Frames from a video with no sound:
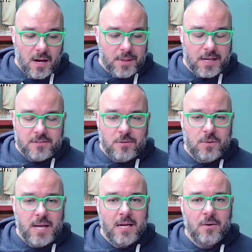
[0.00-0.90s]
We got
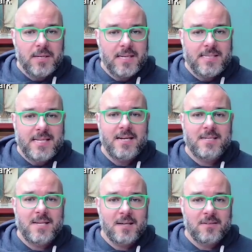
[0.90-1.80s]
Tulane going to Denton,
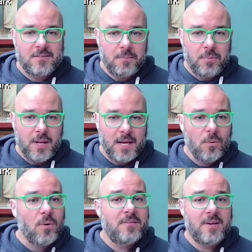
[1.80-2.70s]
Texas to play
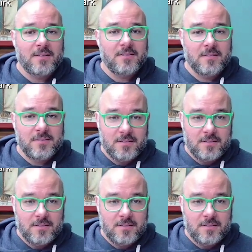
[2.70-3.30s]
North Texas.